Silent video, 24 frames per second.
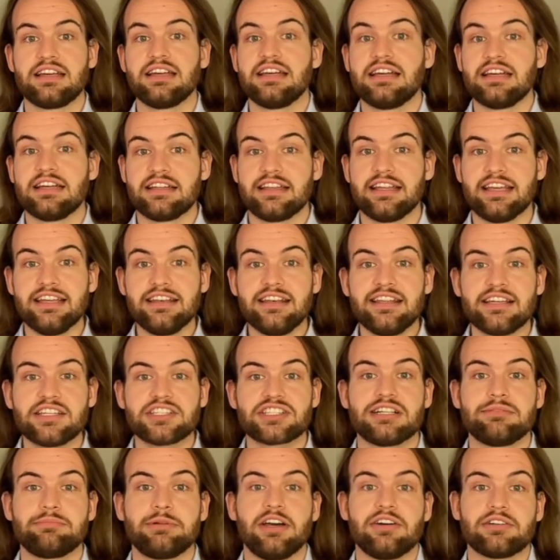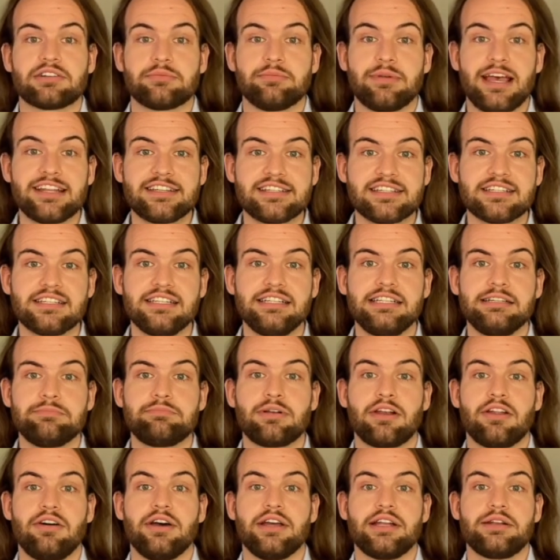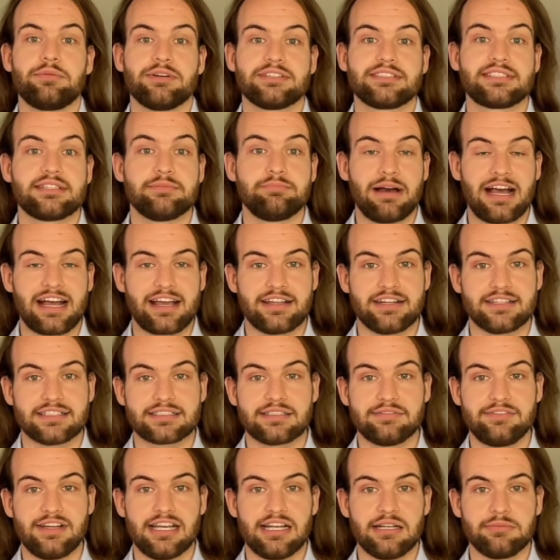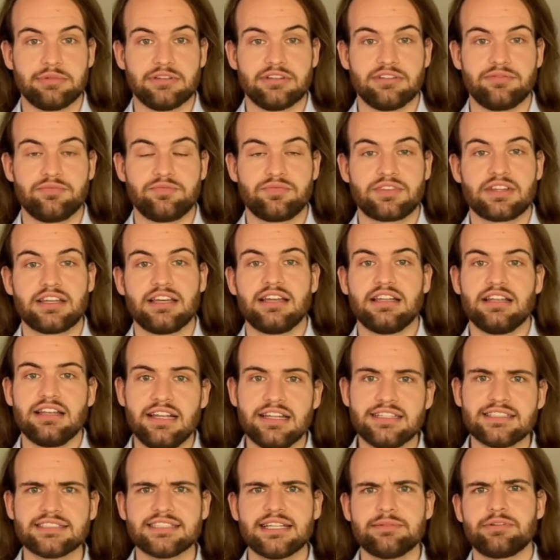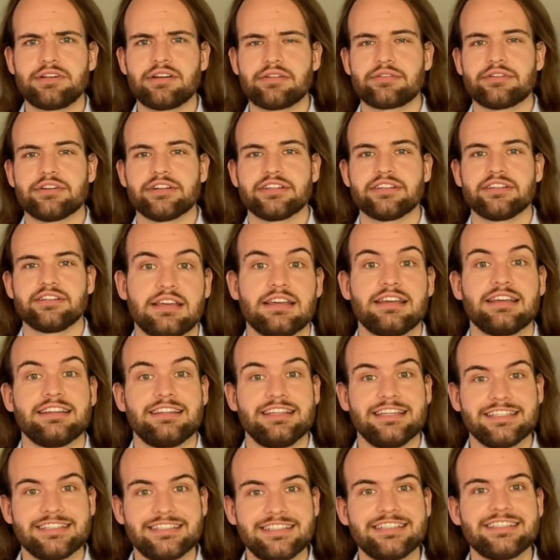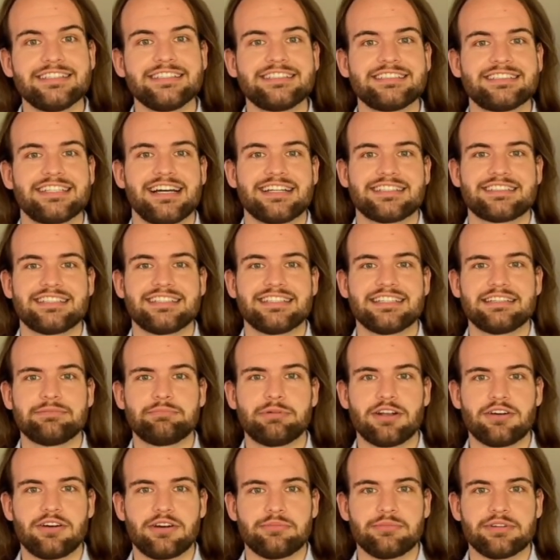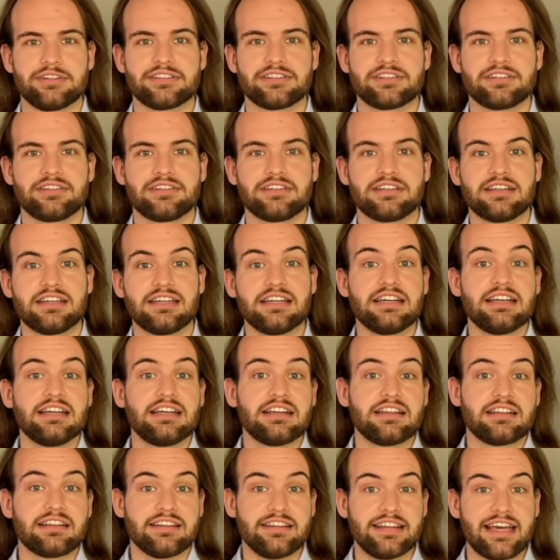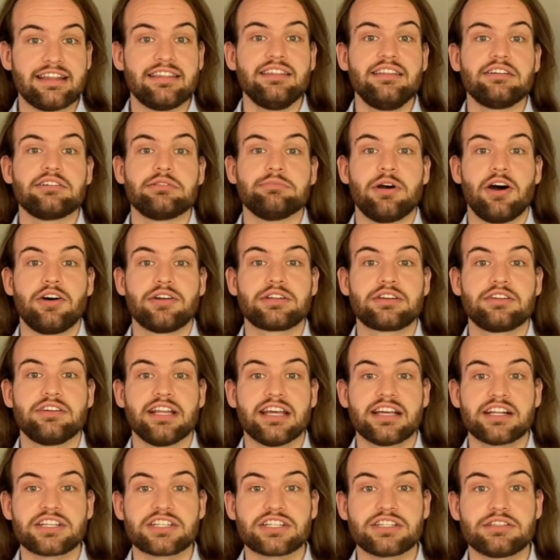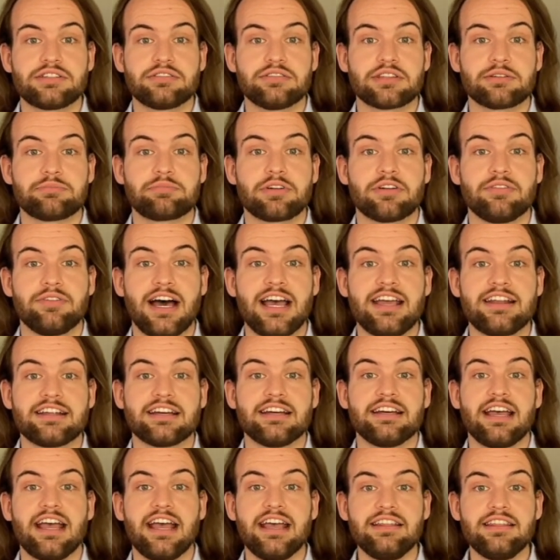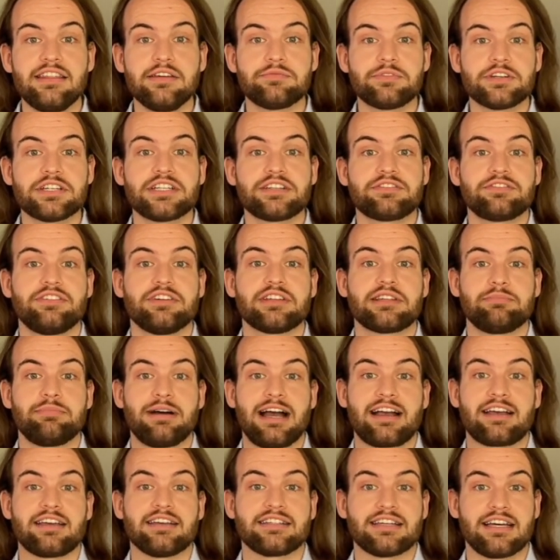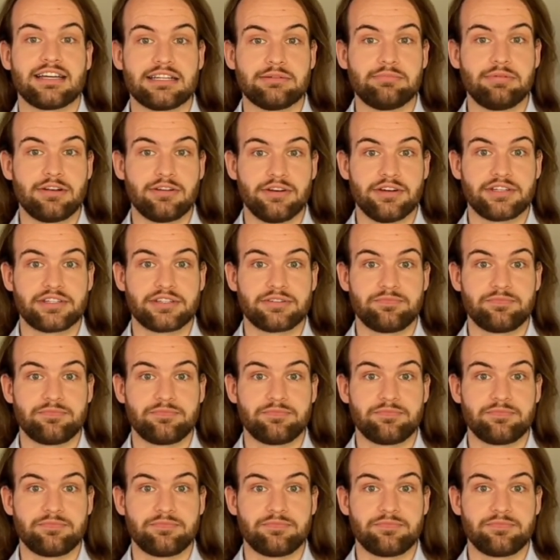The index shall be automatically deployed once the bucket is available. Let's step through it. The editor starts the deployment. Then the remote connection to the provider and the wish for the bucket are deployed.